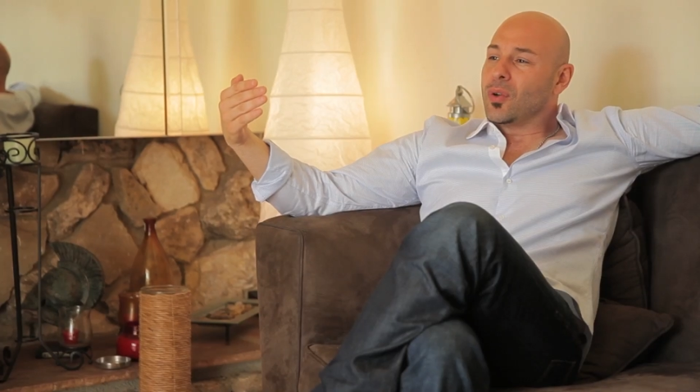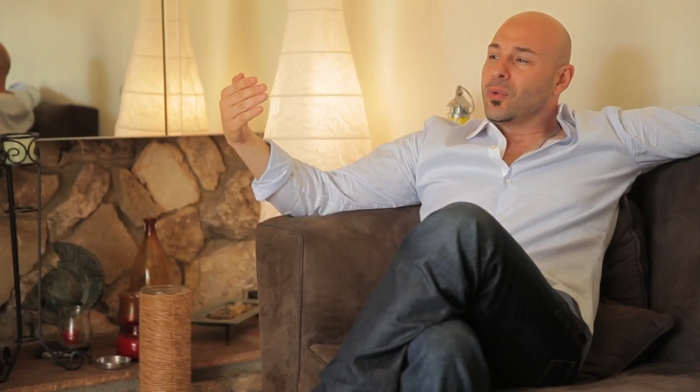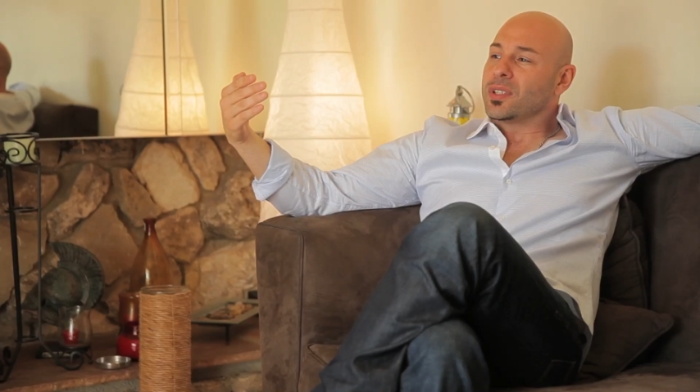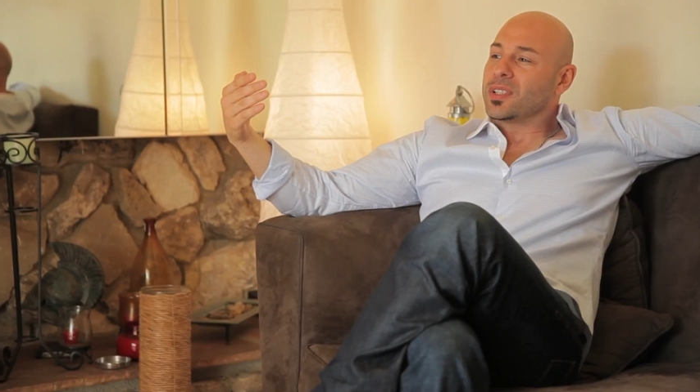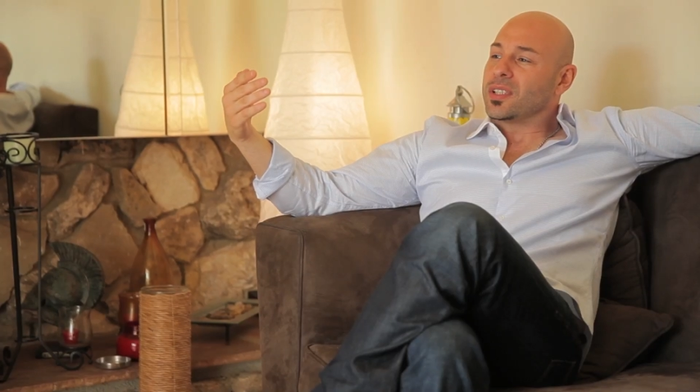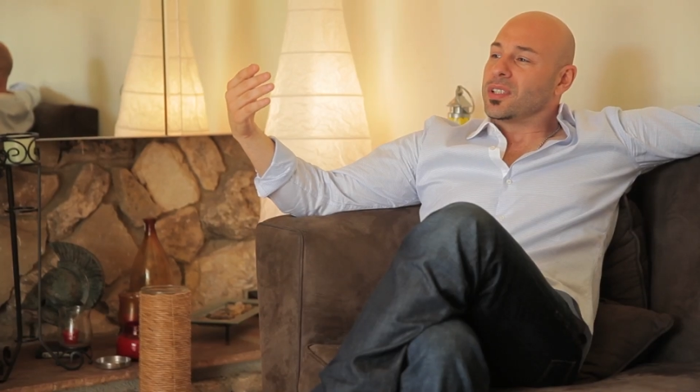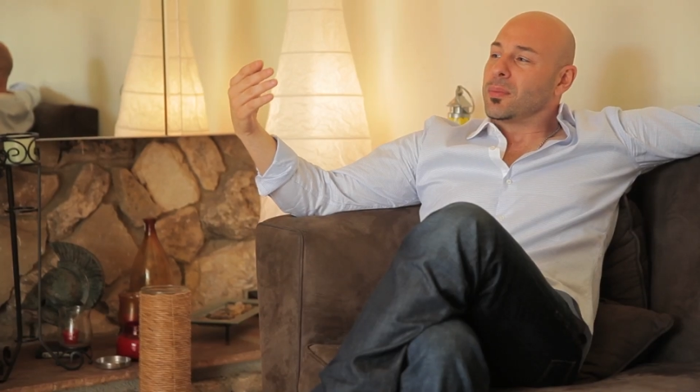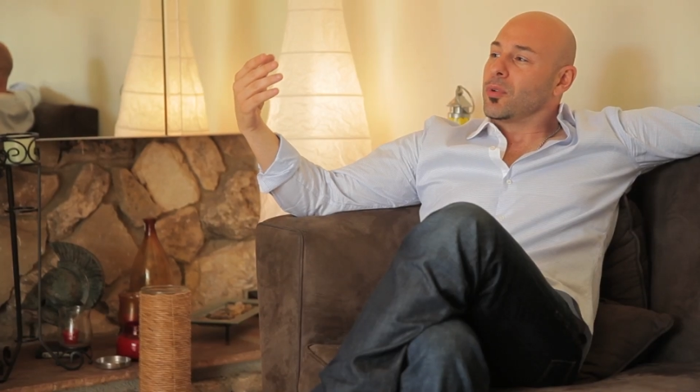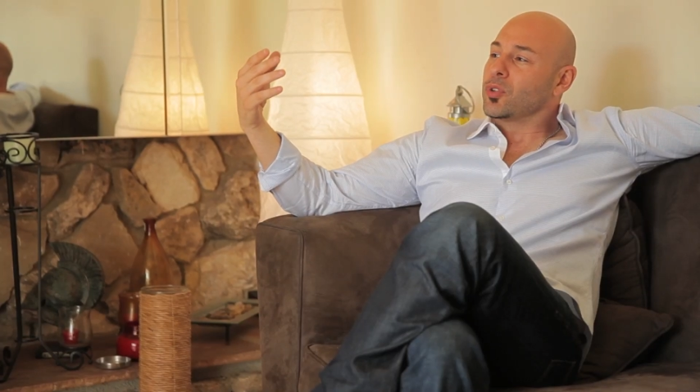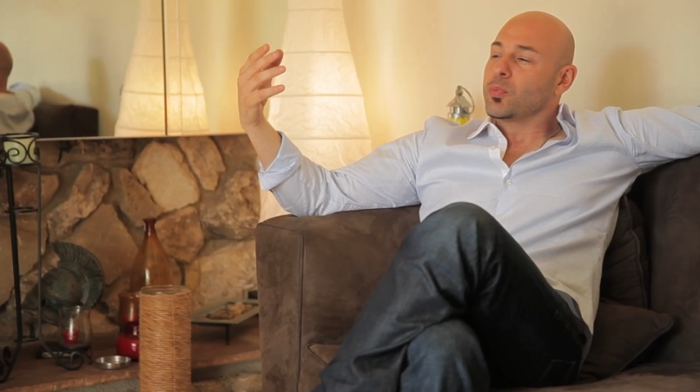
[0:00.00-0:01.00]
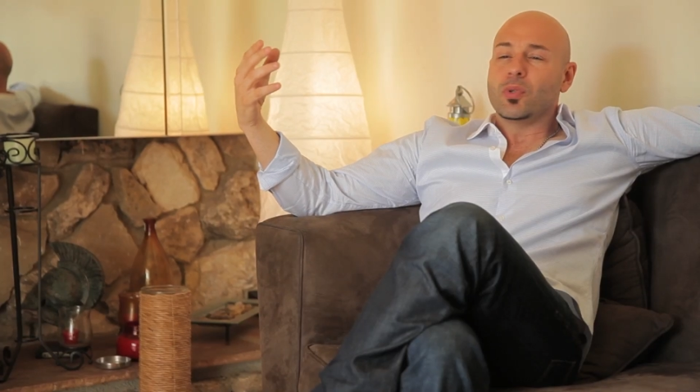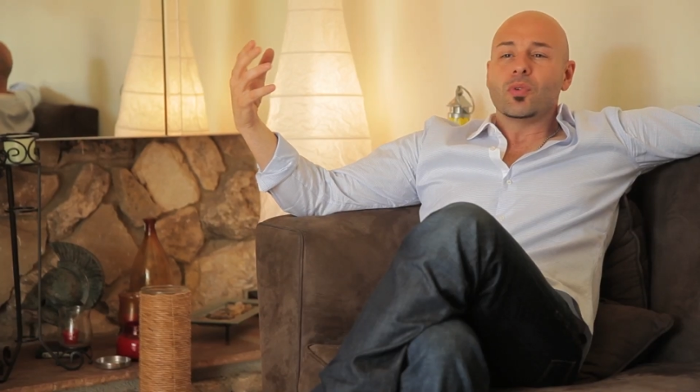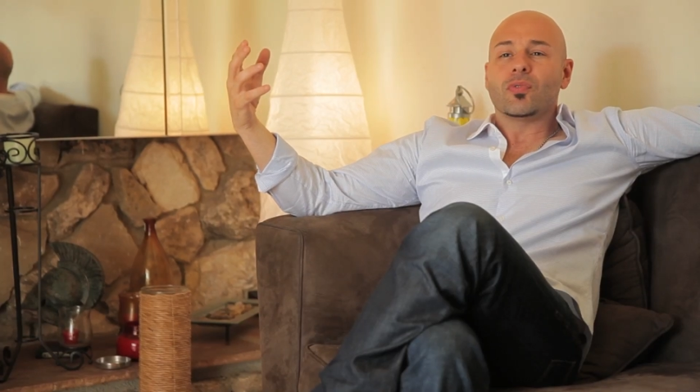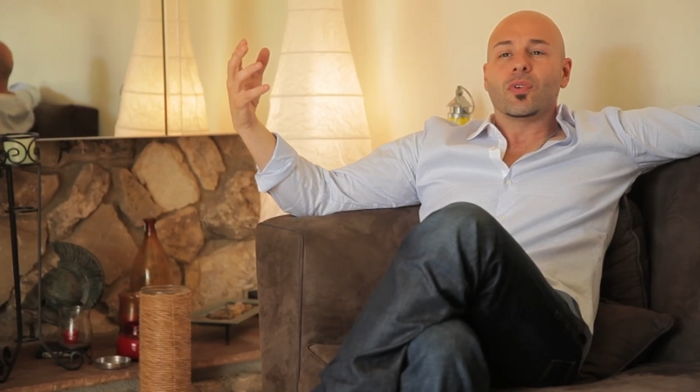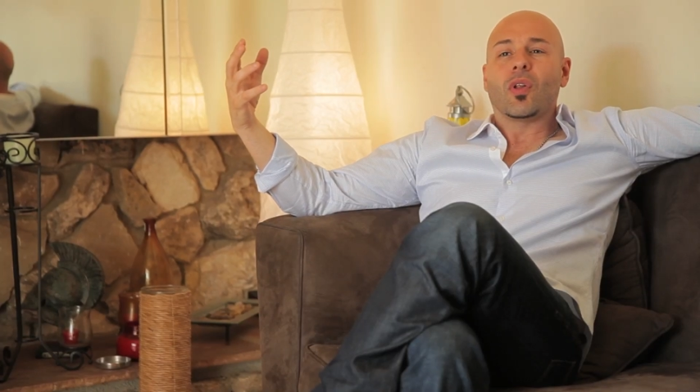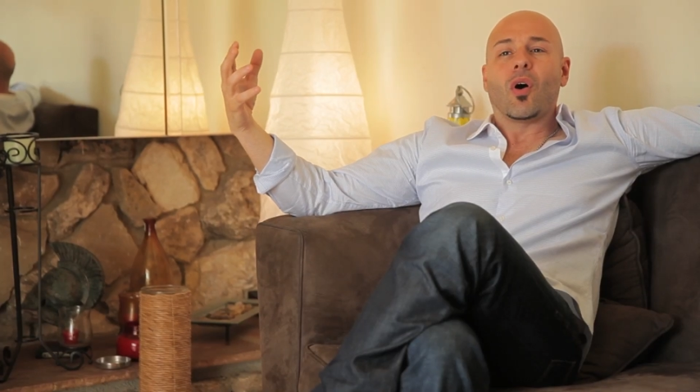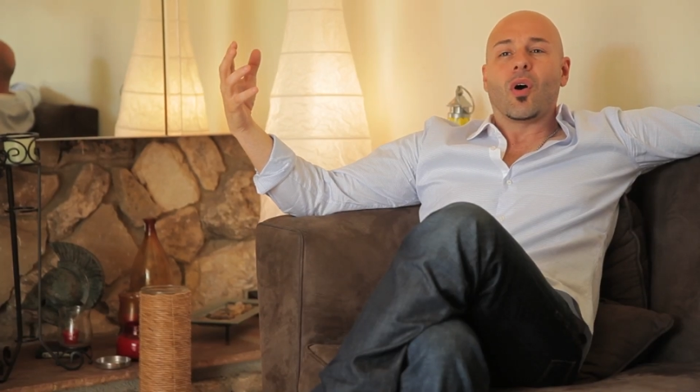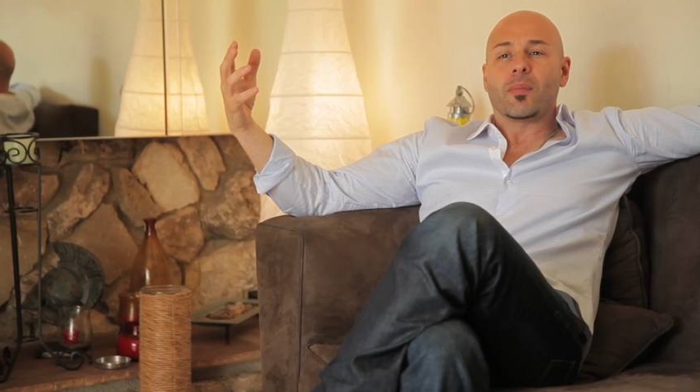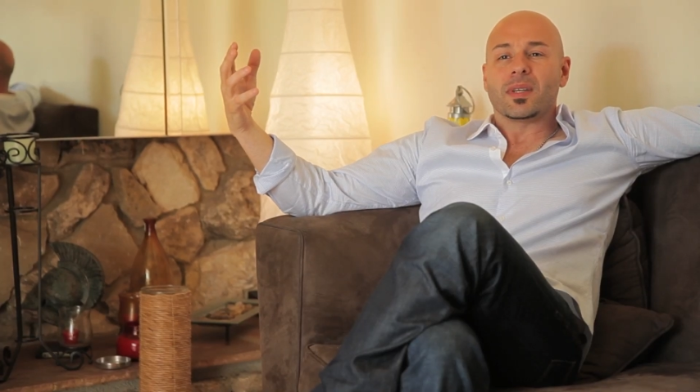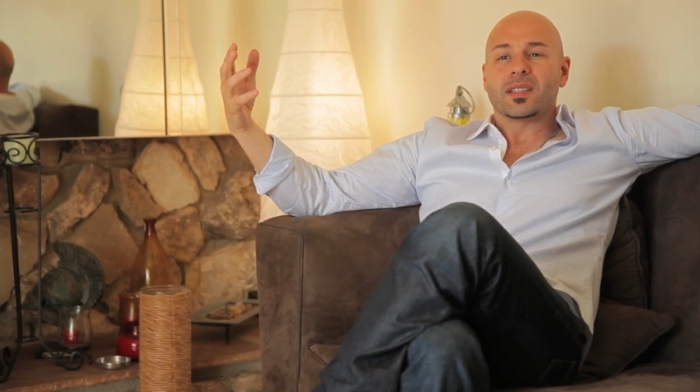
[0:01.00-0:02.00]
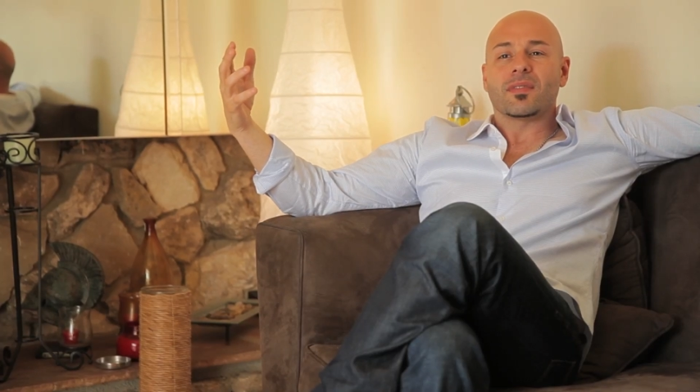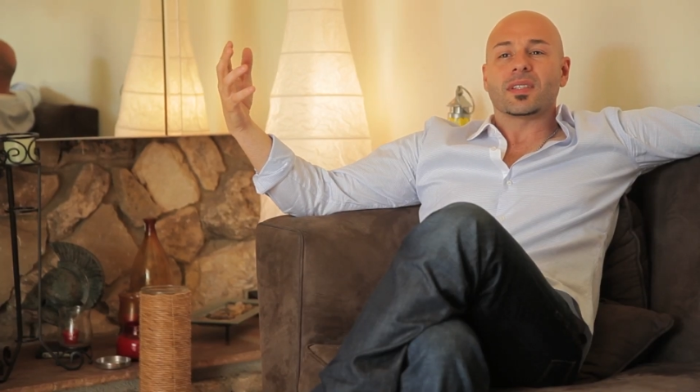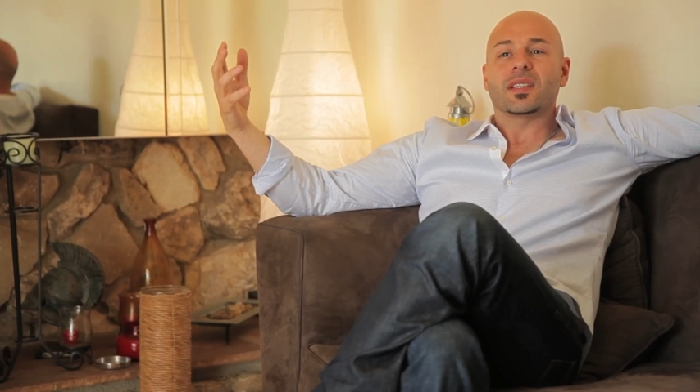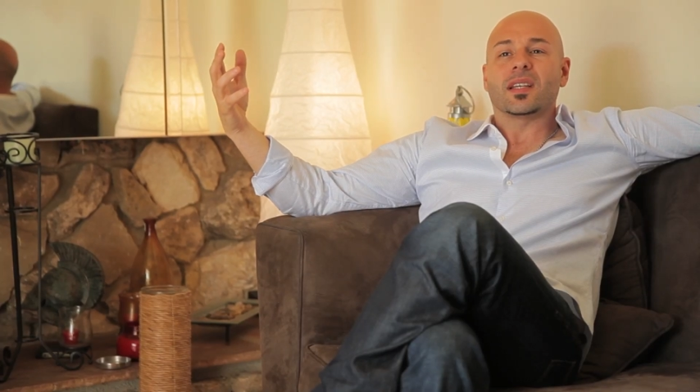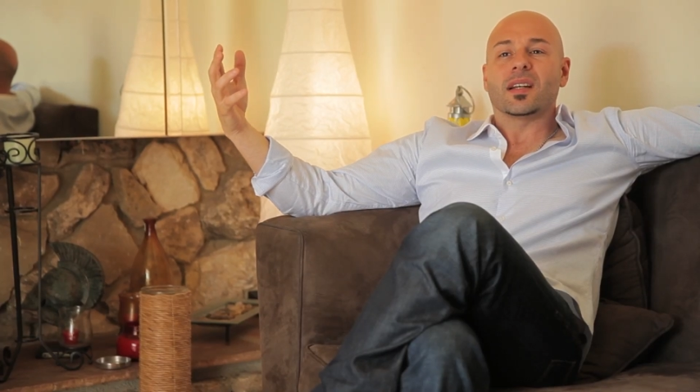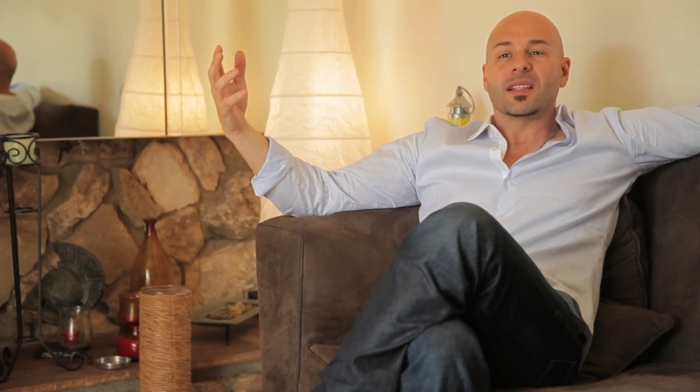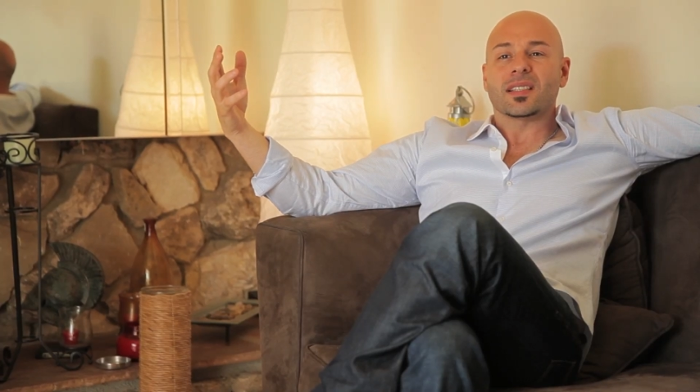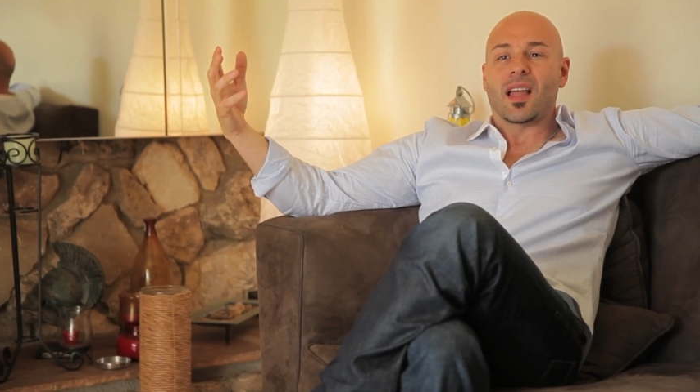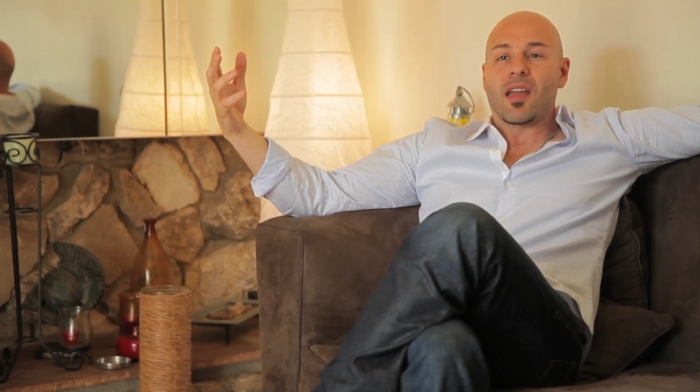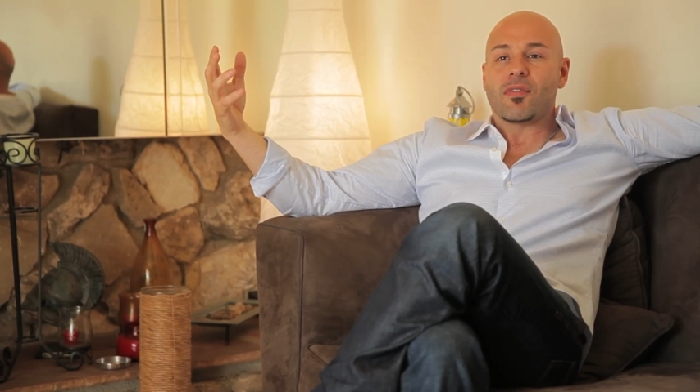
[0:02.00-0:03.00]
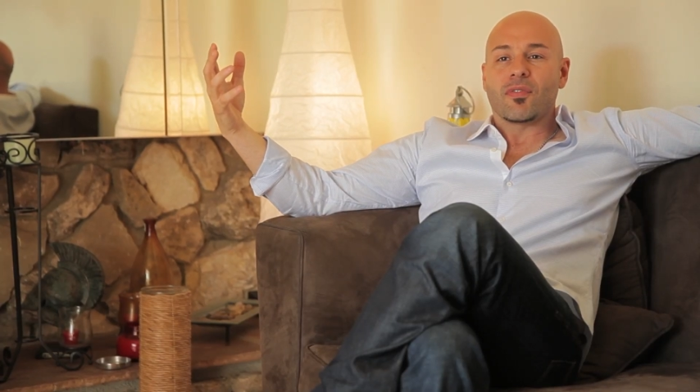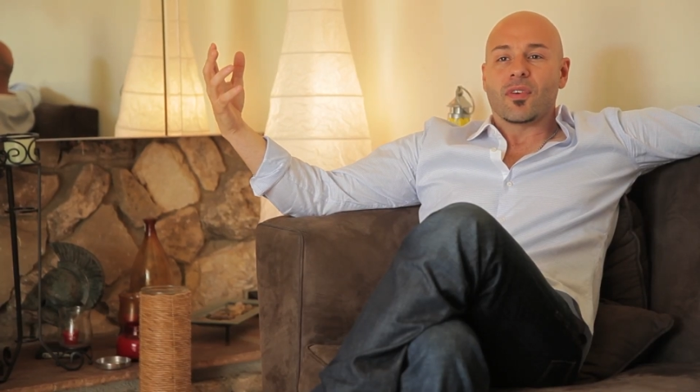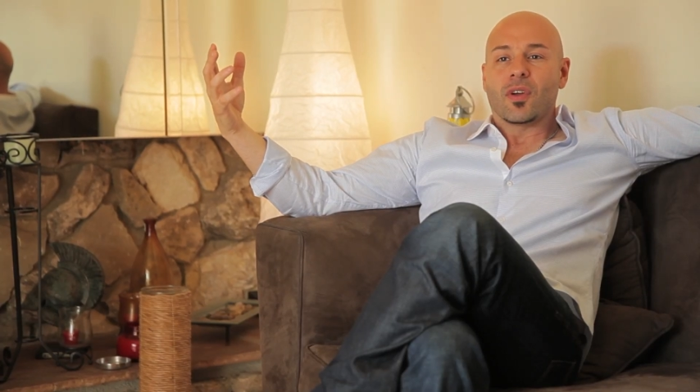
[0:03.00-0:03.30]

notices the most beautiful arm he's ever seen in his life,